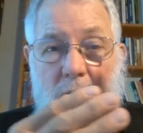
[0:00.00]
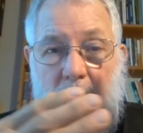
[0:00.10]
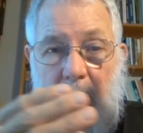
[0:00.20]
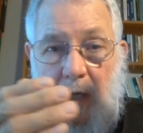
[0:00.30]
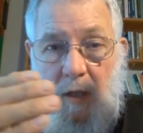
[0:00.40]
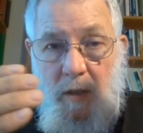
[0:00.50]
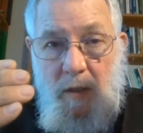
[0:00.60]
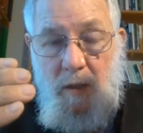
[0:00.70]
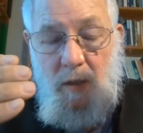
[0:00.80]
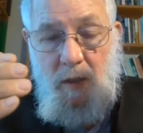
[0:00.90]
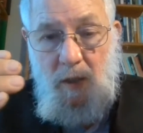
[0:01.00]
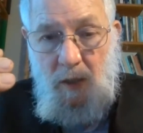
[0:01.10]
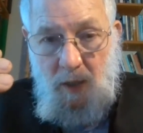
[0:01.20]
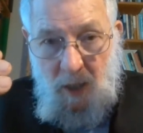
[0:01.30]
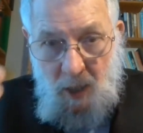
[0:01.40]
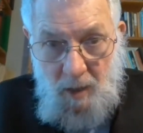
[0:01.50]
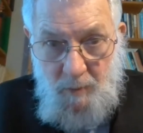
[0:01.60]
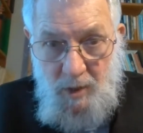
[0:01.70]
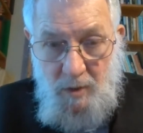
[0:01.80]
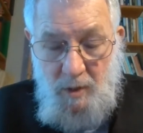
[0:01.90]
and
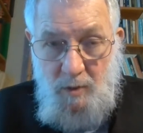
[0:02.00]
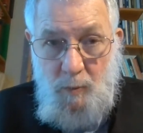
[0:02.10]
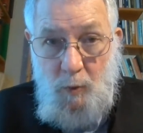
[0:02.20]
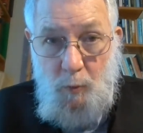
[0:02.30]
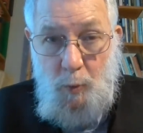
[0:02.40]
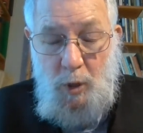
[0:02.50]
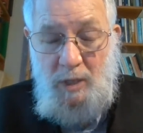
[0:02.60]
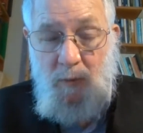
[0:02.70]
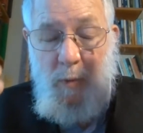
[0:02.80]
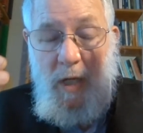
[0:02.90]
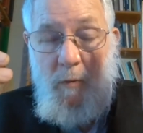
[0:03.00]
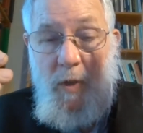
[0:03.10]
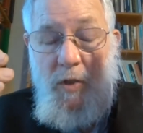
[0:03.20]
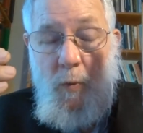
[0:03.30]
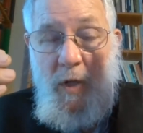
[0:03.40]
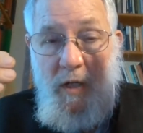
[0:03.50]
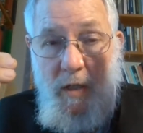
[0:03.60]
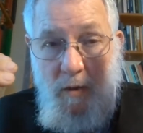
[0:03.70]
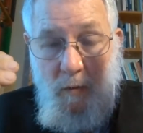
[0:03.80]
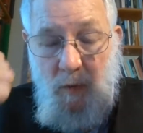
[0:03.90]
common sense blueprint by which we
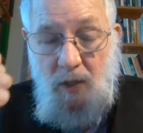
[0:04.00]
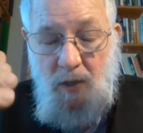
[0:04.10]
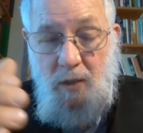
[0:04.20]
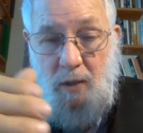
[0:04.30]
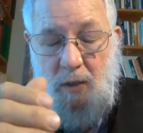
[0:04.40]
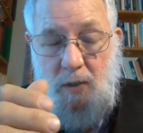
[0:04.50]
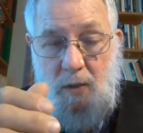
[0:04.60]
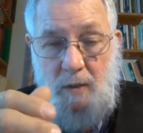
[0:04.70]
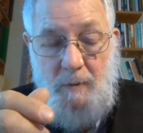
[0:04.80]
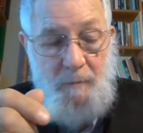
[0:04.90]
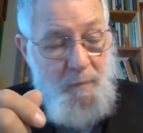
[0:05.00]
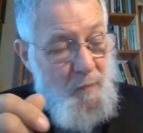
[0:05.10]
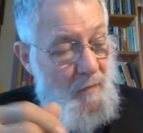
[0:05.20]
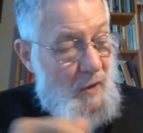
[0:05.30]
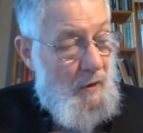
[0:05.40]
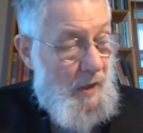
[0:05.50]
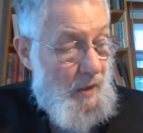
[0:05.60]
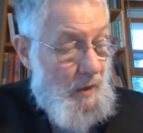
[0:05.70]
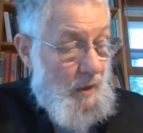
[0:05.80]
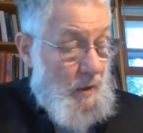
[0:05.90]
can do these things. Right?
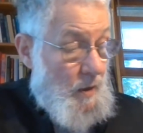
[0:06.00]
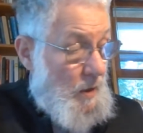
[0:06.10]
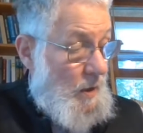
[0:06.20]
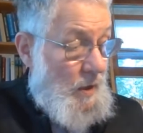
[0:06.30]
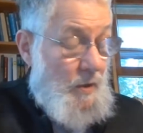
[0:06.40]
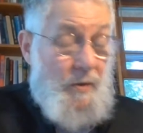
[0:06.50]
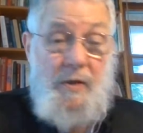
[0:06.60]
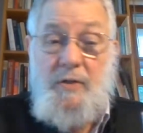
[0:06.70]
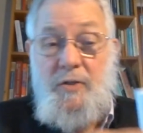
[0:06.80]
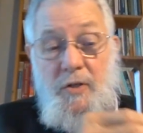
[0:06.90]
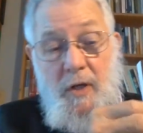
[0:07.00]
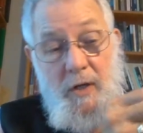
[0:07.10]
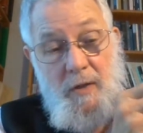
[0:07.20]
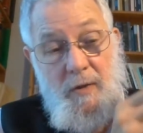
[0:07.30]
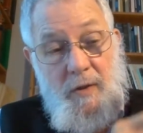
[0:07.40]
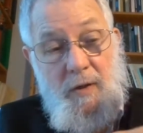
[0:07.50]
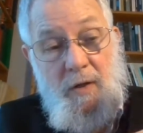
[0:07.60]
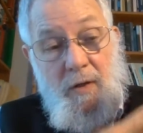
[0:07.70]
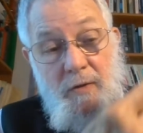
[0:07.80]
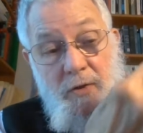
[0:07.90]
And this
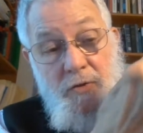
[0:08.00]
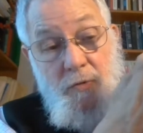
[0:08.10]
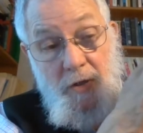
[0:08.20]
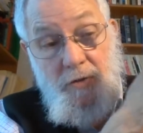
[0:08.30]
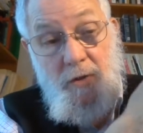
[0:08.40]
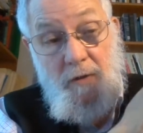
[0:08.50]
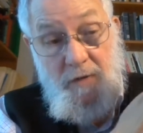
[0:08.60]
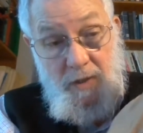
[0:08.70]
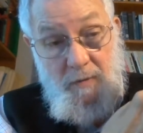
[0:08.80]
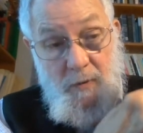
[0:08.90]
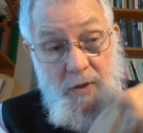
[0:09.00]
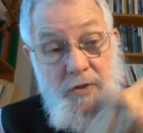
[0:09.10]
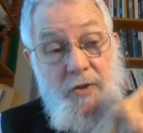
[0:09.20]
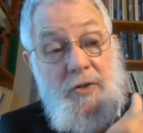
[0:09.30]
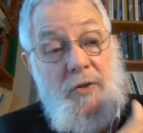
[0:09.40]
the structure of it, which is